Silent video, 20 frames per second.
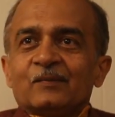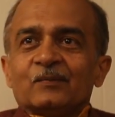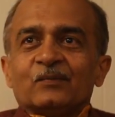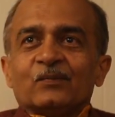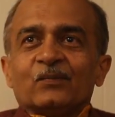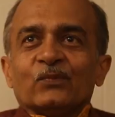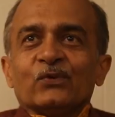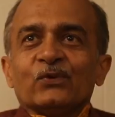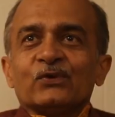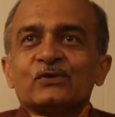
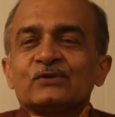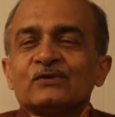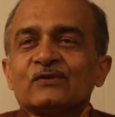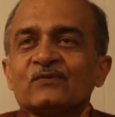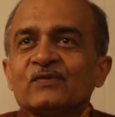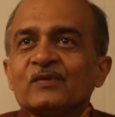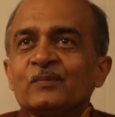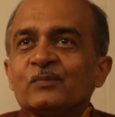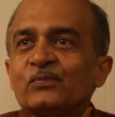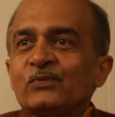Most
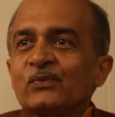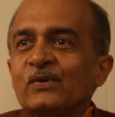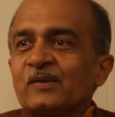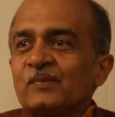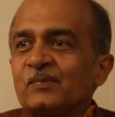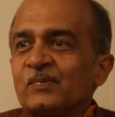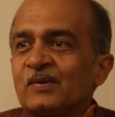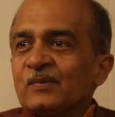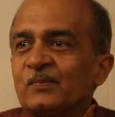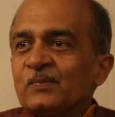of the
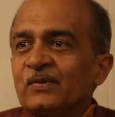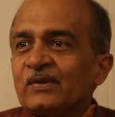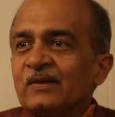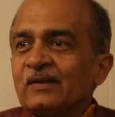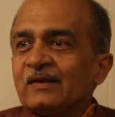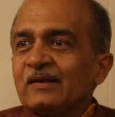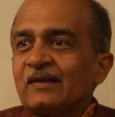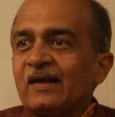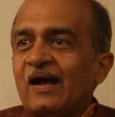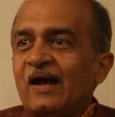poor
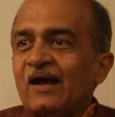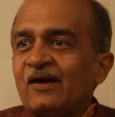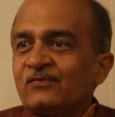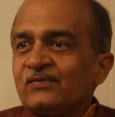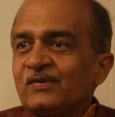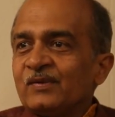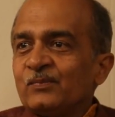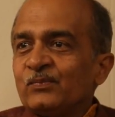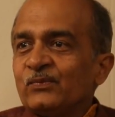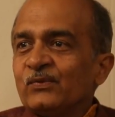people,
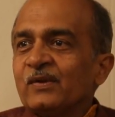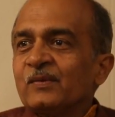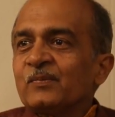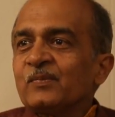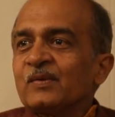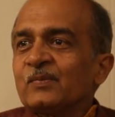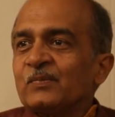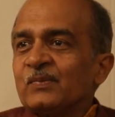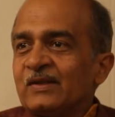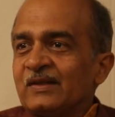half the poor
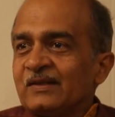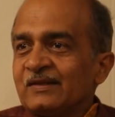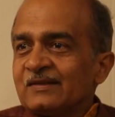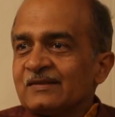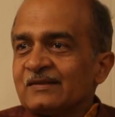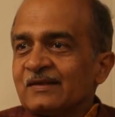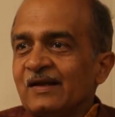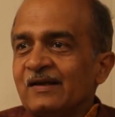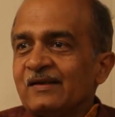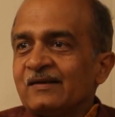people in
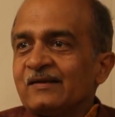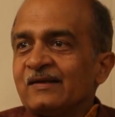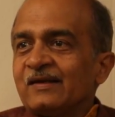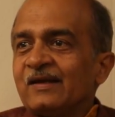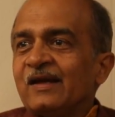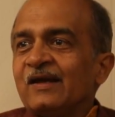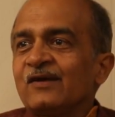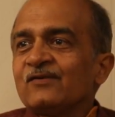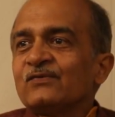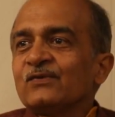this
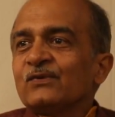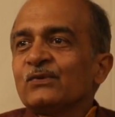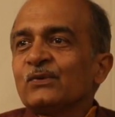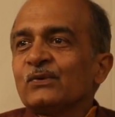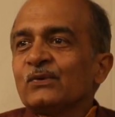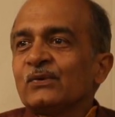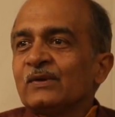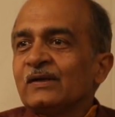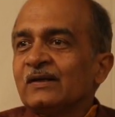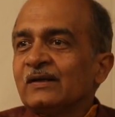country have
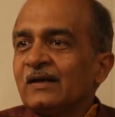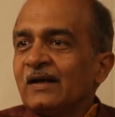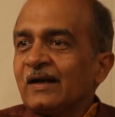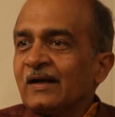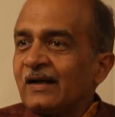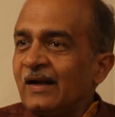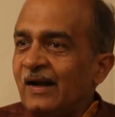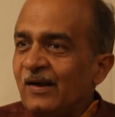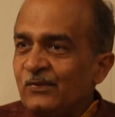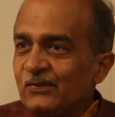no
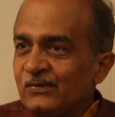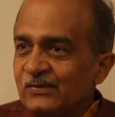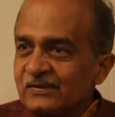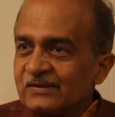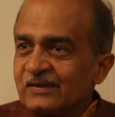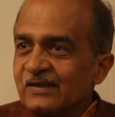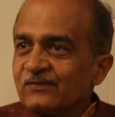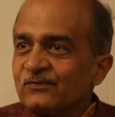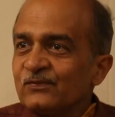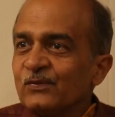
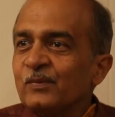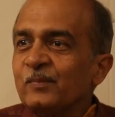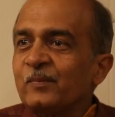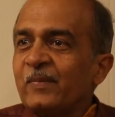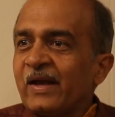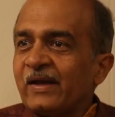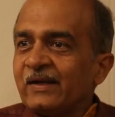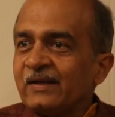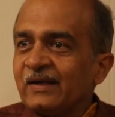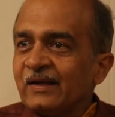accounts, have no
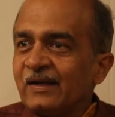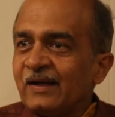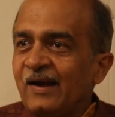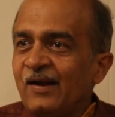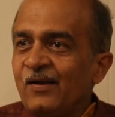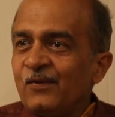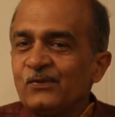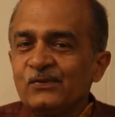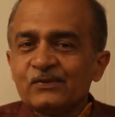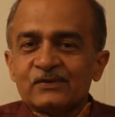bank
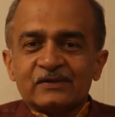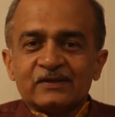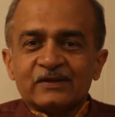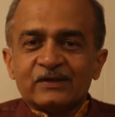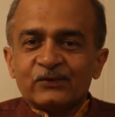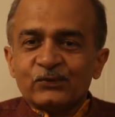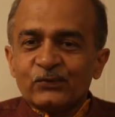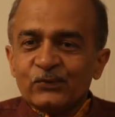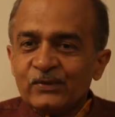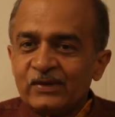accounts.
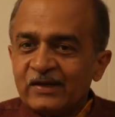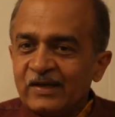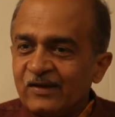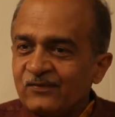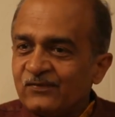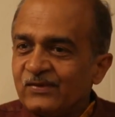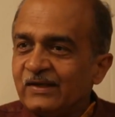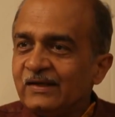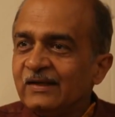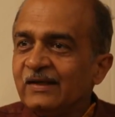They don't
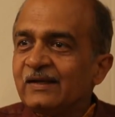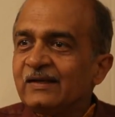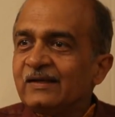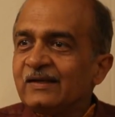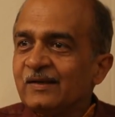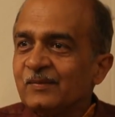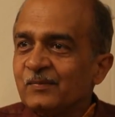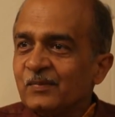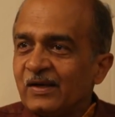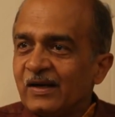have any
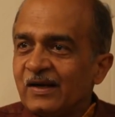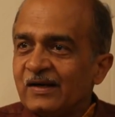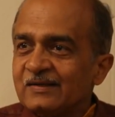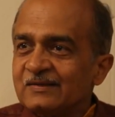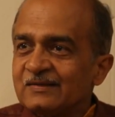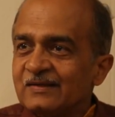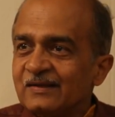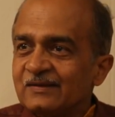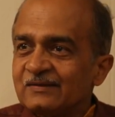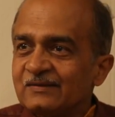ATM
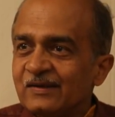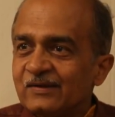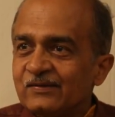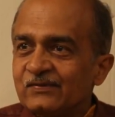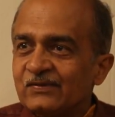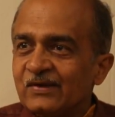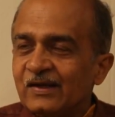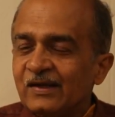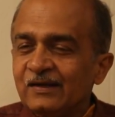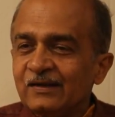cards,
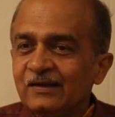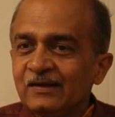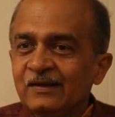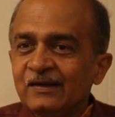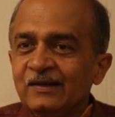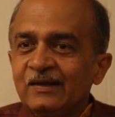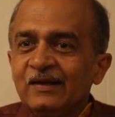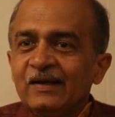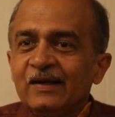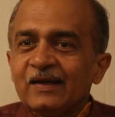etc.
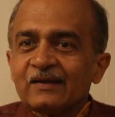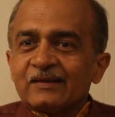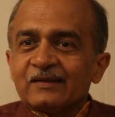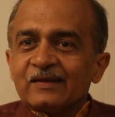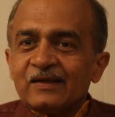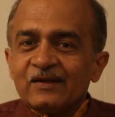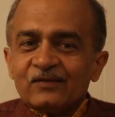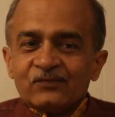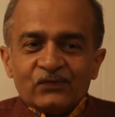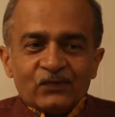
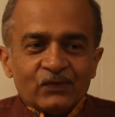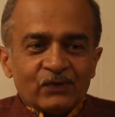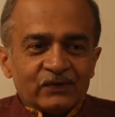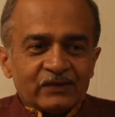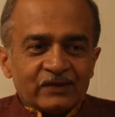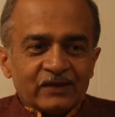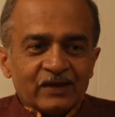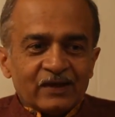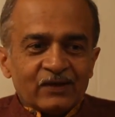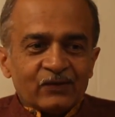And
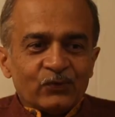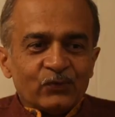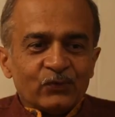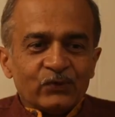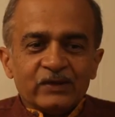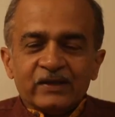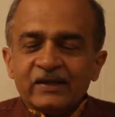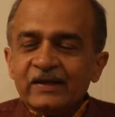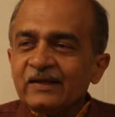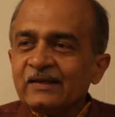therefore, they are
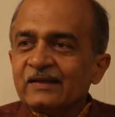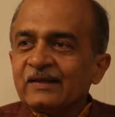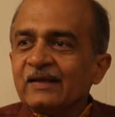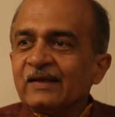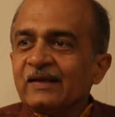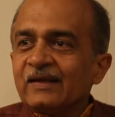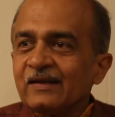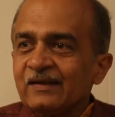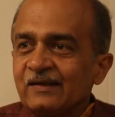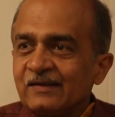holding
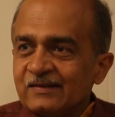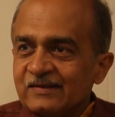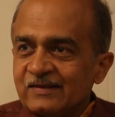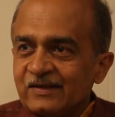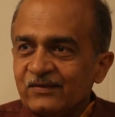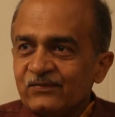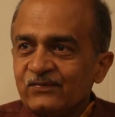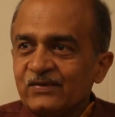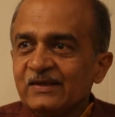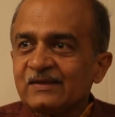their
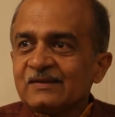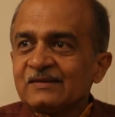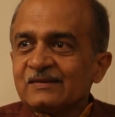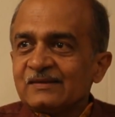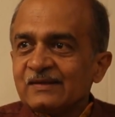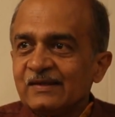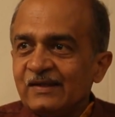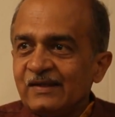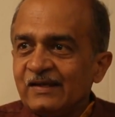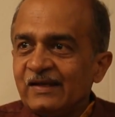
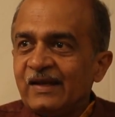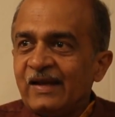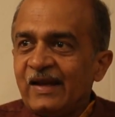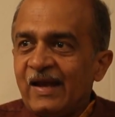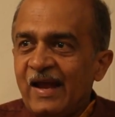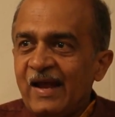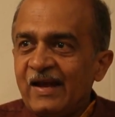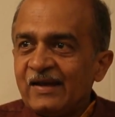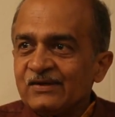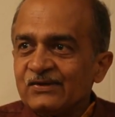savings in
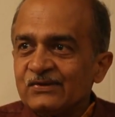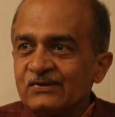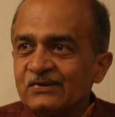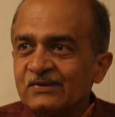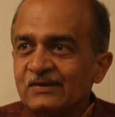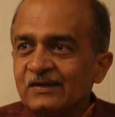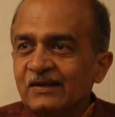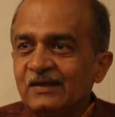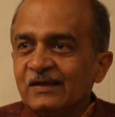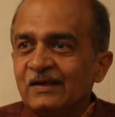
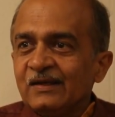cash.